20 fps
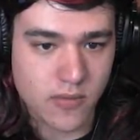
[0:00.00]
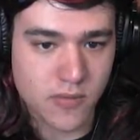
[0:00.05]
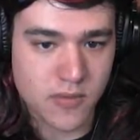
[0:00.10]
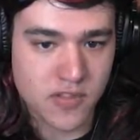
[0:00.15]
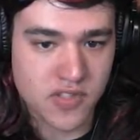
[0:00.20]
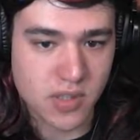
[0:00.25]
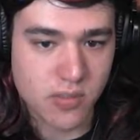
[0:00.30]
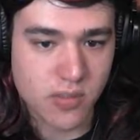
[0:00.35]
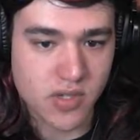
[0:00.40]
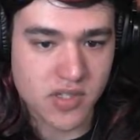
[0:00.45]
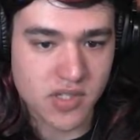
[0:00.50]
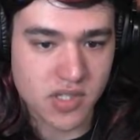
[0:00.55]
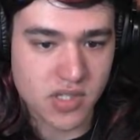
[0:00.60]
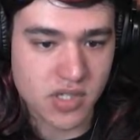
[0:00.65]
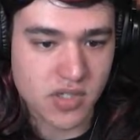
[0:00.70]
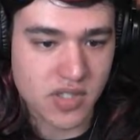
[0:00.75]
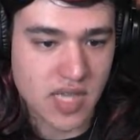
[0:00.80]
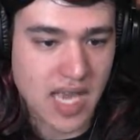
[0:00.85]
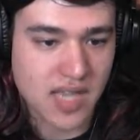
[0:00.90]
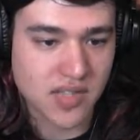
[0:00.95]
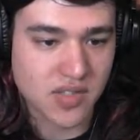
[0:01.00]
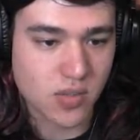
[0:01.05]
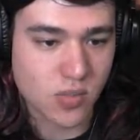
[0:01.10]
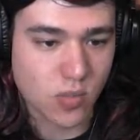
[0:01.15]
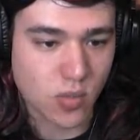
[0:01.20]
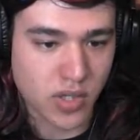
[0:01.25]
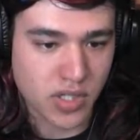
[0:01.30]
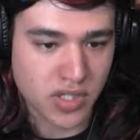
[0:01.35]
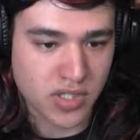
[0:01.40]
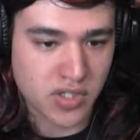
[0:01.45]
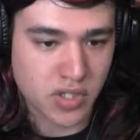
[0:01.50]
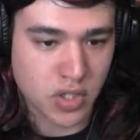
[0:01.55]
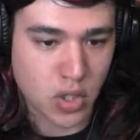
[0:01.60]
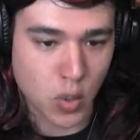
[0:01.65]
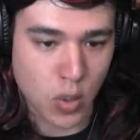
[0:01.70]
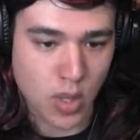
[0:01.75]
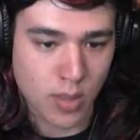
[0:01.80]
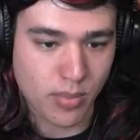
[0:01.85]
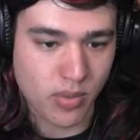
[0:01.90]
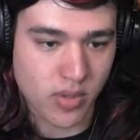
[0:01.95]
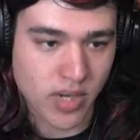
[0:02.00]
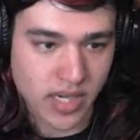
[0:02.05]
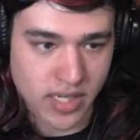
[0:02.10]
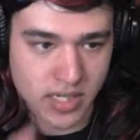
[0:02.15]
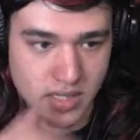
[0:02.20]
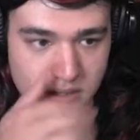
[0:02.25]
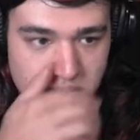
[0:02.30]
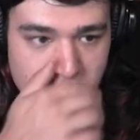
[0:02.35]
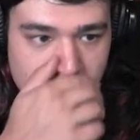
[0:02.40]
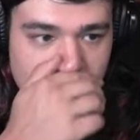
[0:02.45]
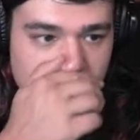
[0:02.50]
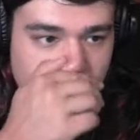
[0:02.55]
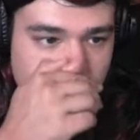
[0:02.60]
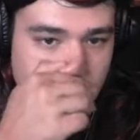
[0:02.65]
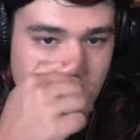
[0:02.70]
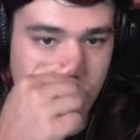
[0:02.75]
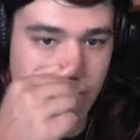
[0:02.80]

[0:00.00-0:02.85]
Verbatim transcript: for some reason it just hasn't wanted to cooperate because like